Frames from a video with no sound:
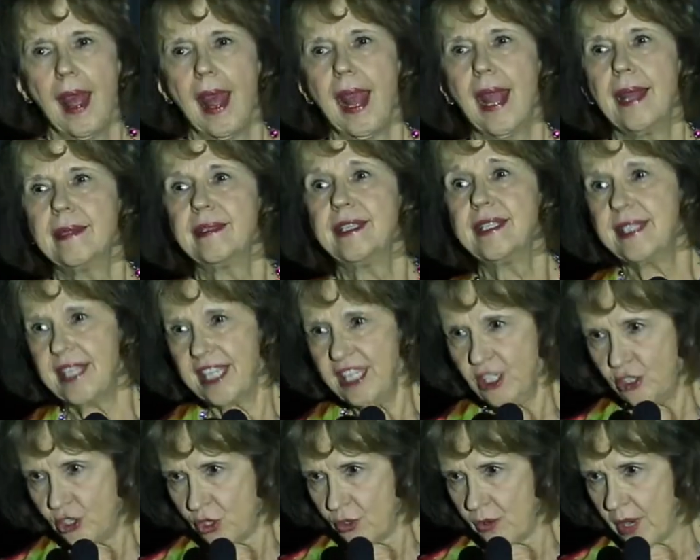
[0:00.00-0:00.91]
and a
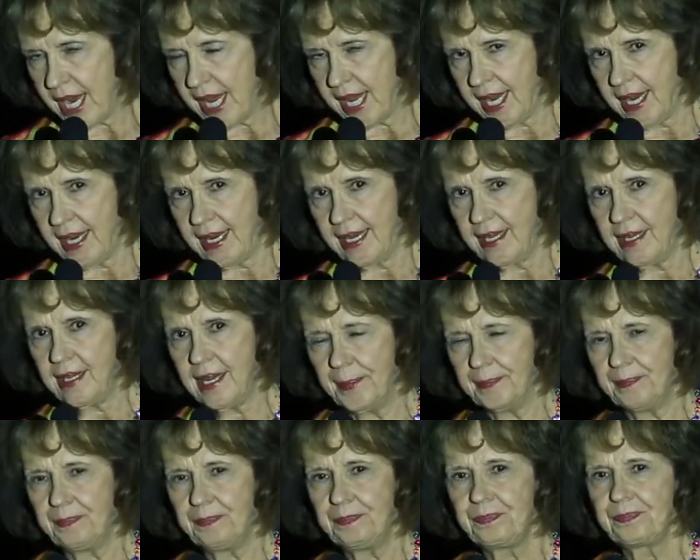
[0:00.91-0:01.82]
teacher aide,
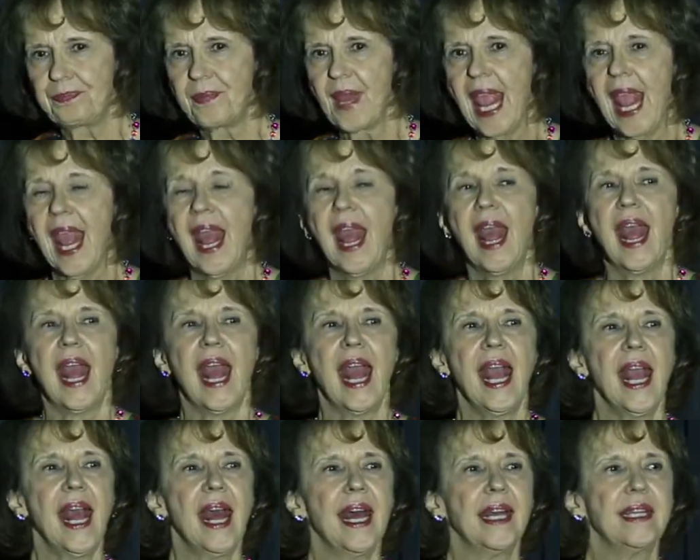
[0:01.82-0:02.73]

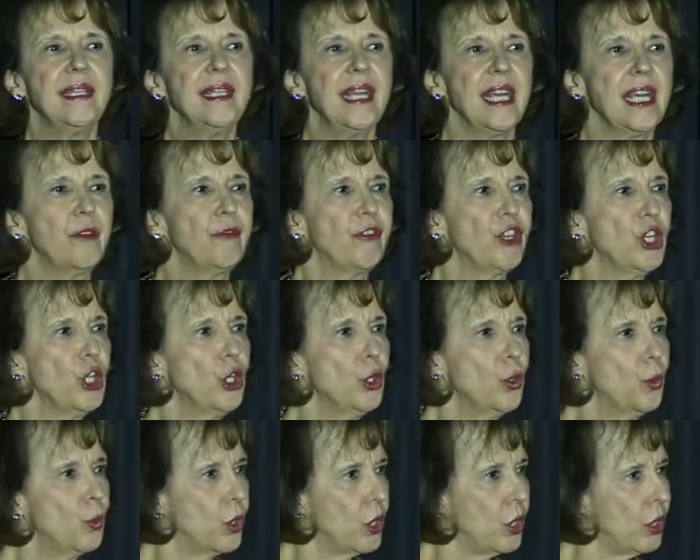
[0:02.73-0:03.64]
and if
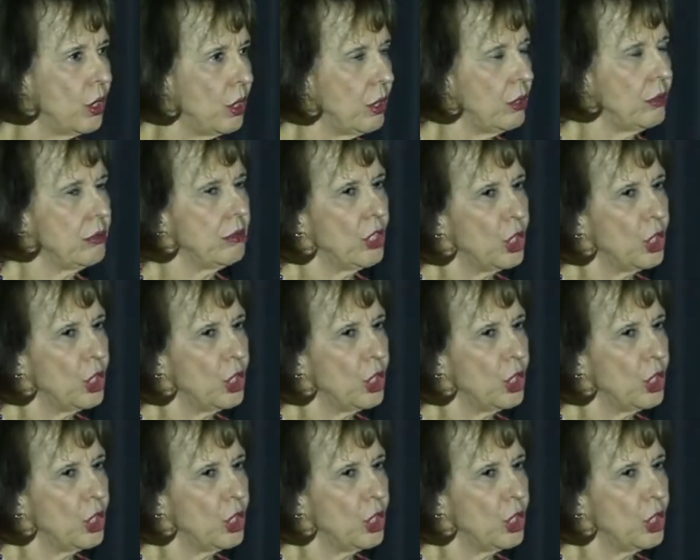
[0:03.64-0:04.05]
you will